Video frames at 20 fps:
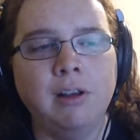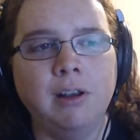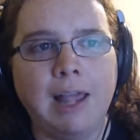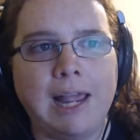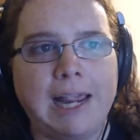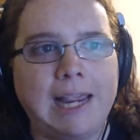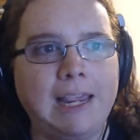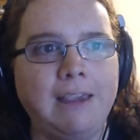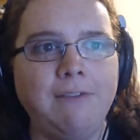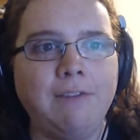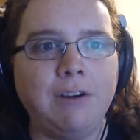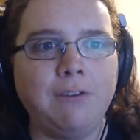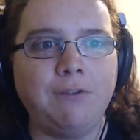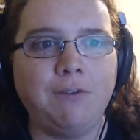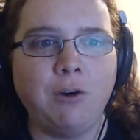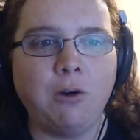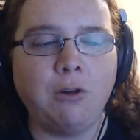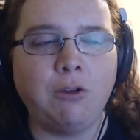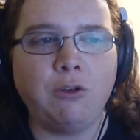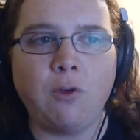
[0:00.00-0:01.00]
Like, even
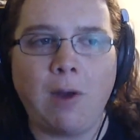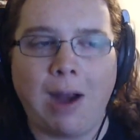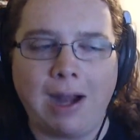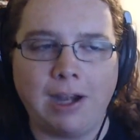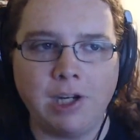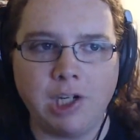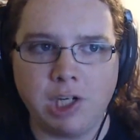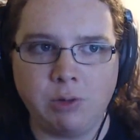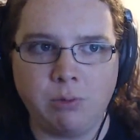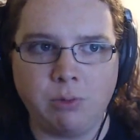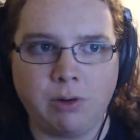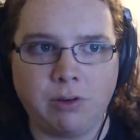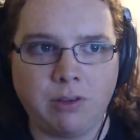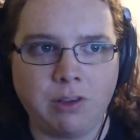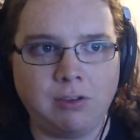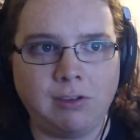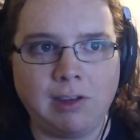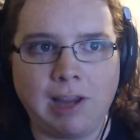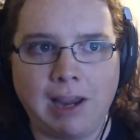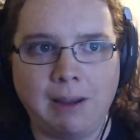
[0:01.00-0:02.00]
if her strategy was
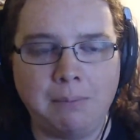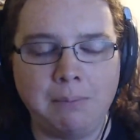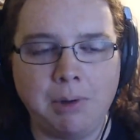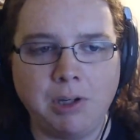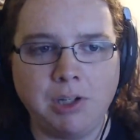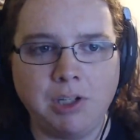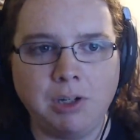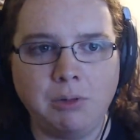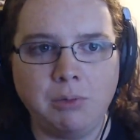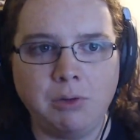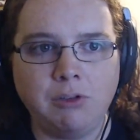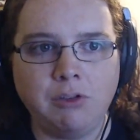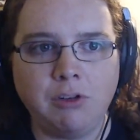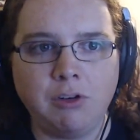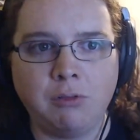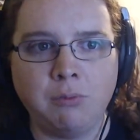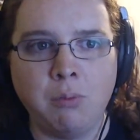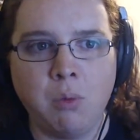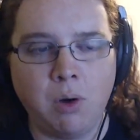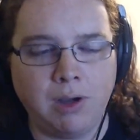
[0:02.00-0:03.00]
the same, but she was
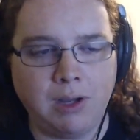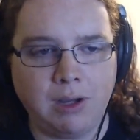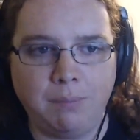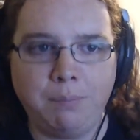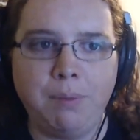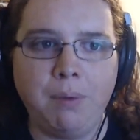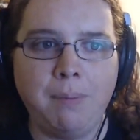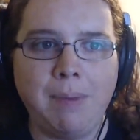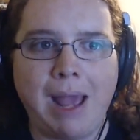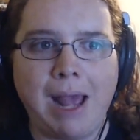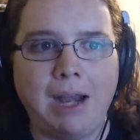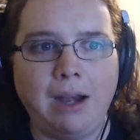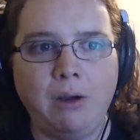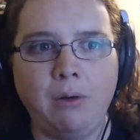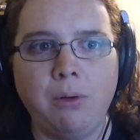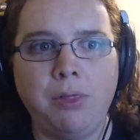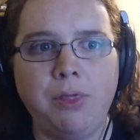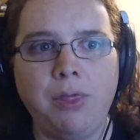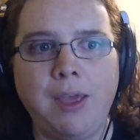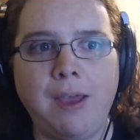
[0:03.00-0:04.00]
just more
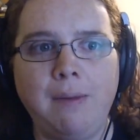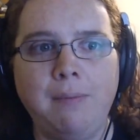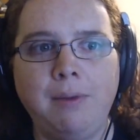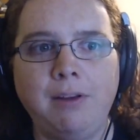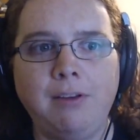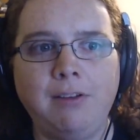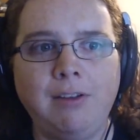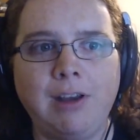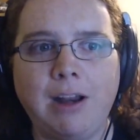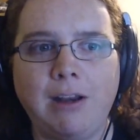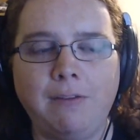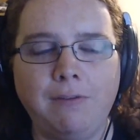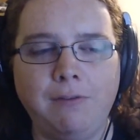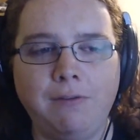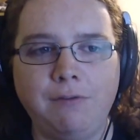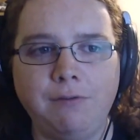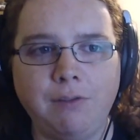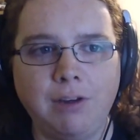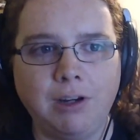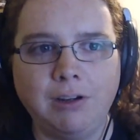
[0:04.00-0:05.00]
diplomatic with them instead
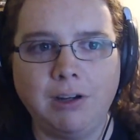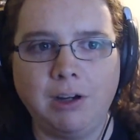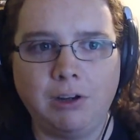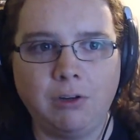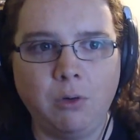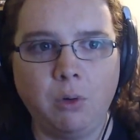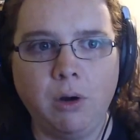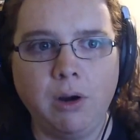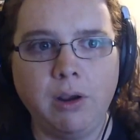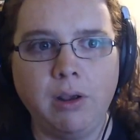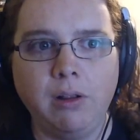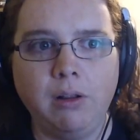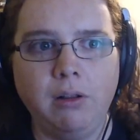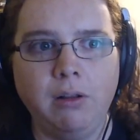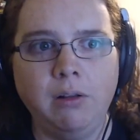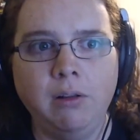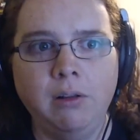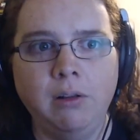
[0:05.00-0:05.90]
of dictatorial.